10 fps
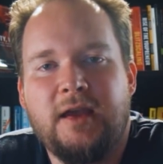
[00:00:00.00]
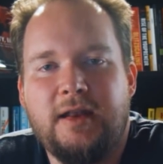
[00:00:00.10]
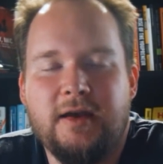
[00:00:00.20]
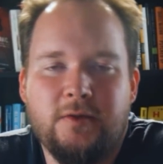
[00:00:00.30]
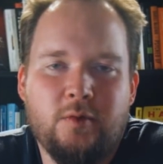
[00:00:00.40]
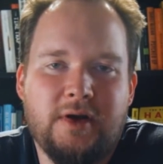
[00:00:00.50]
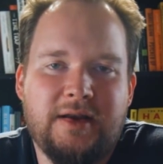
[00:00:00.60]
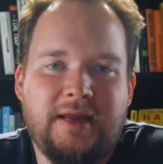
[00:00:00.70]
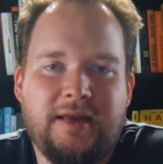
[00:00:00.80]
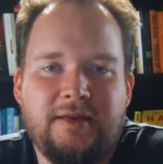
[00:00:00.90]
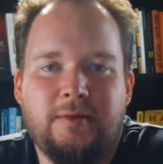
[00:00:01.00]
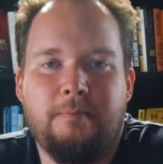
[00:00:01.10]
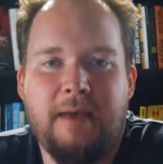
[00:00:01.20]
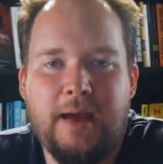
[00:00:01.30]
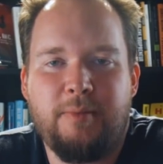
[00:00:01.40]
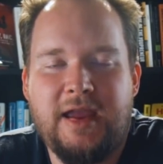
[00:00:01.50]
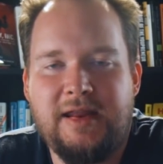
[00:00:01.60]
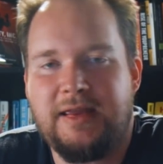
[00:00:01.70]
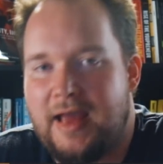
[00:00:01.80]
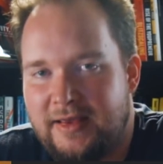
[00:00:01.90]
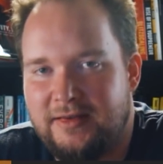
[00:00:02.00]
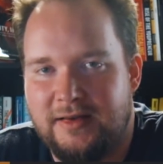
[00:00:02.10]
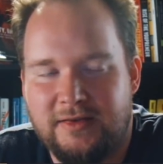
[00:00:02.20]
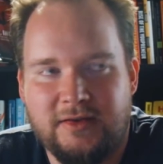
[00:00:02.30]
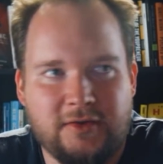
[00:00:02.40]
Another one is matte painting assets.